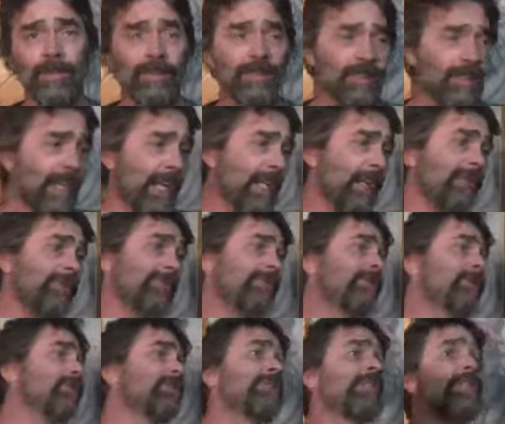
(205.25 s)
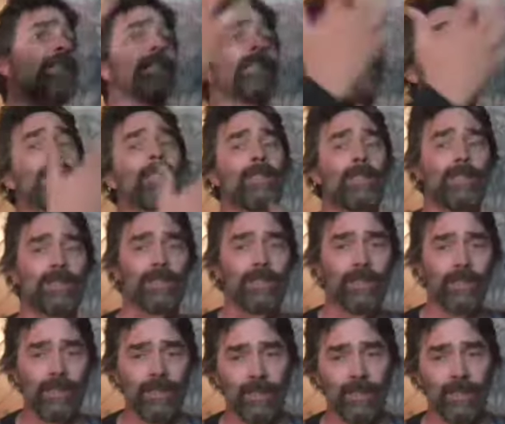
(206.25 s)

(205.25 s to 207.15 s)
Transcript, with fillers: A slave to sickness.